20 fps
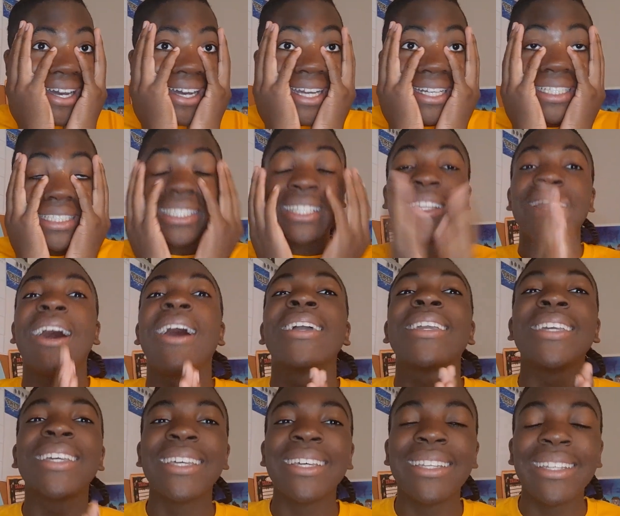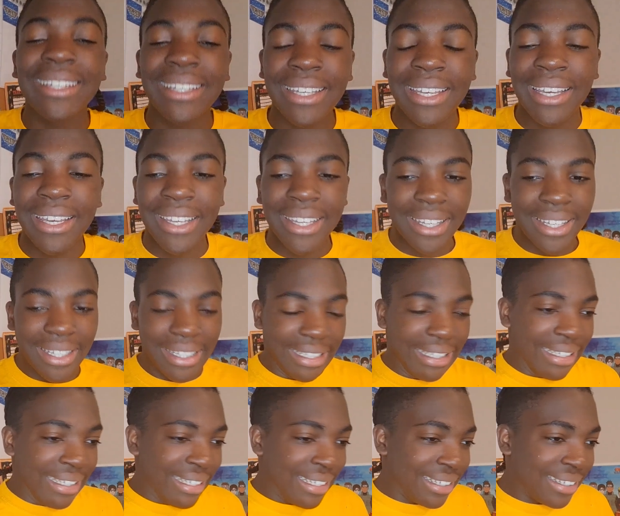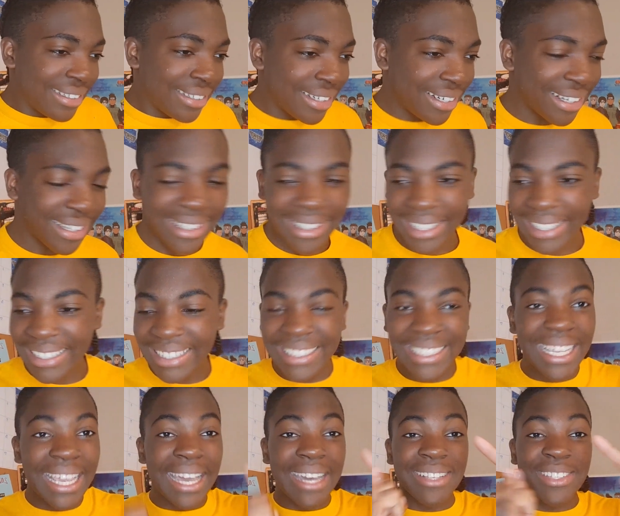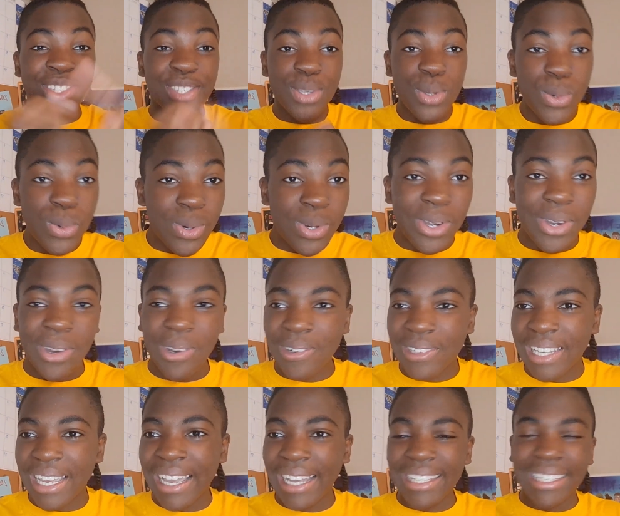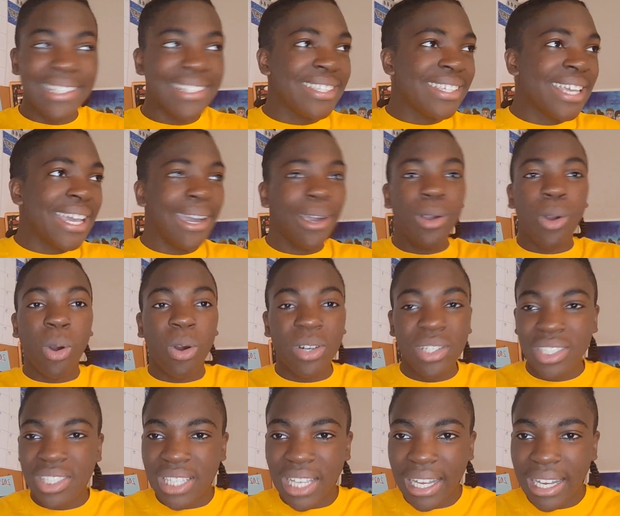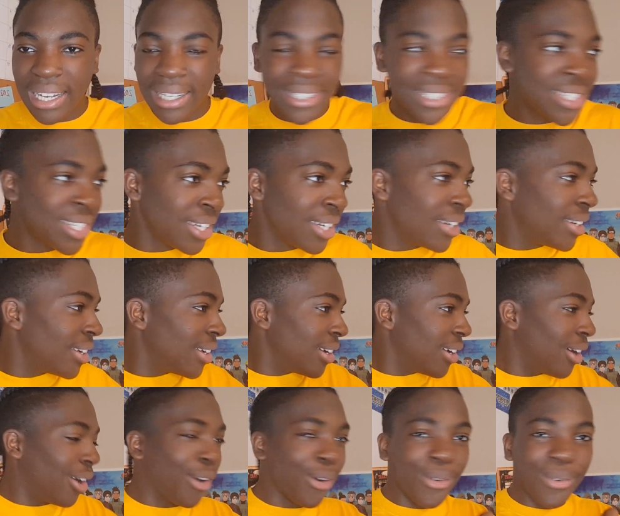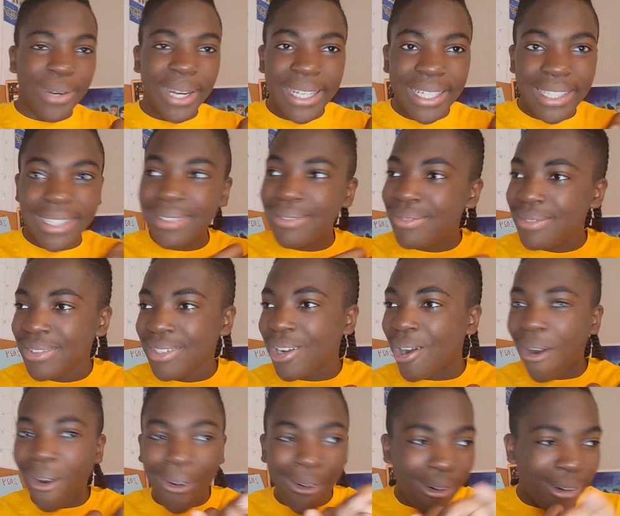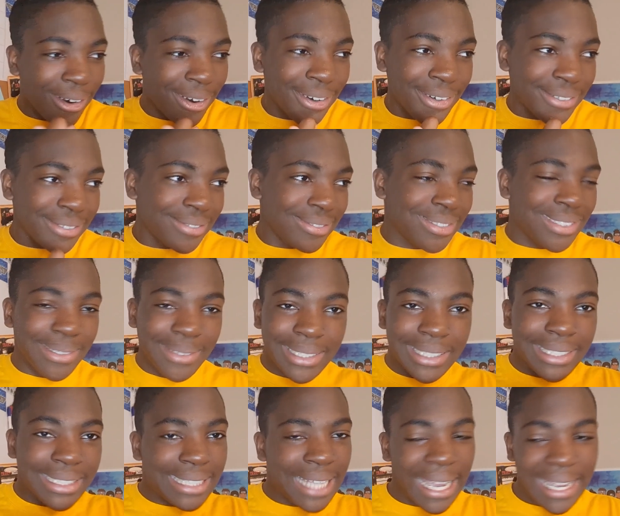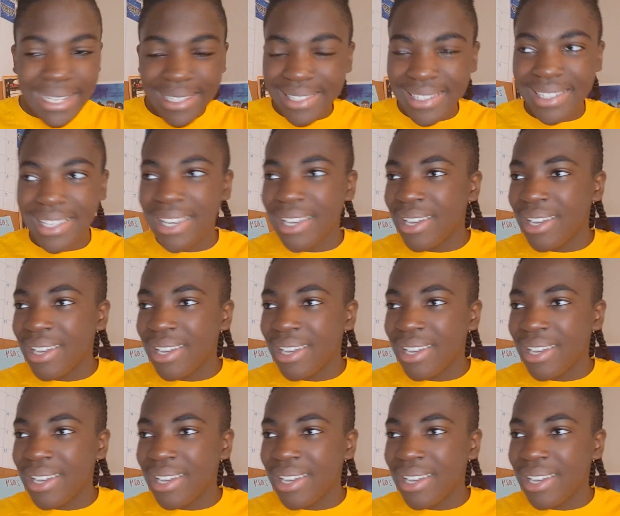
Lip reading: I need to lock in. I need to get a suit. Okay, I need to get a corsage, a rented car, something nice,